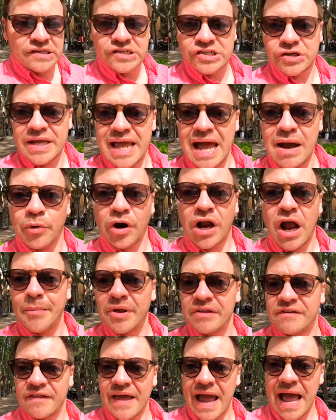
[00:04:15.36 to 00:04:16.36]
So yeah, we're
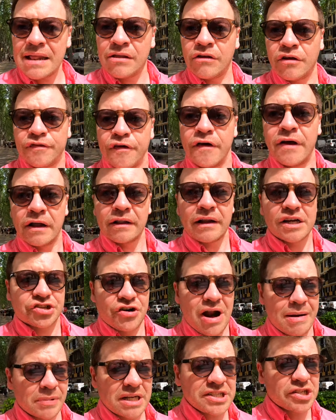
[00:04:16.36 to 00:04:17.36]
coming to the end of Las
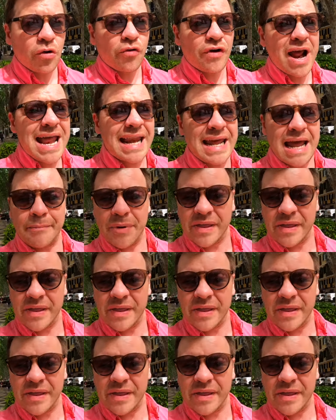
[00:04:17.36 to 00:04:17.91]
Ramblas already.